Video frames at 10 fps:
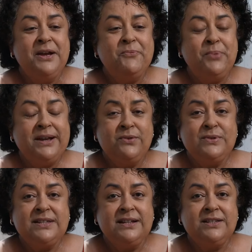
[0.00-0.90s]
But it
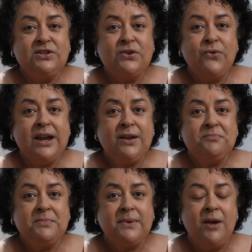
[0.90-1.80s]
was an
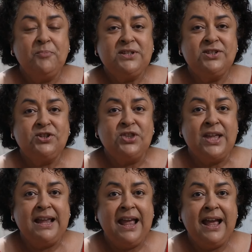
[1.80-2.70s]
Instagram competition
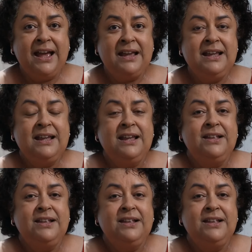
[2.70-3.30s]
they had.